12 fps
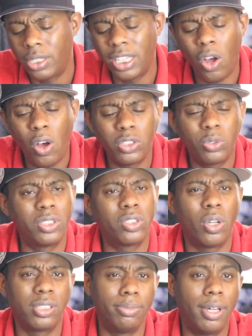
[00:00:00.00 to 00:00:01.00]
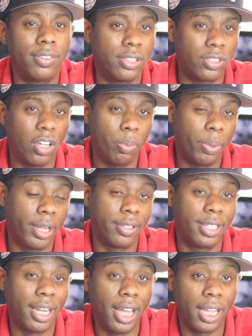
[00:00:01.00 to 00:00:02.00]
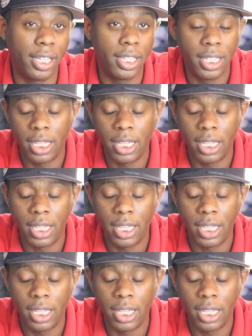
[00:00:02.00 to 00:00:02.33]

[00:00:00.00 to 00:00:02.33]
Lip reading: And I also installed some other software that I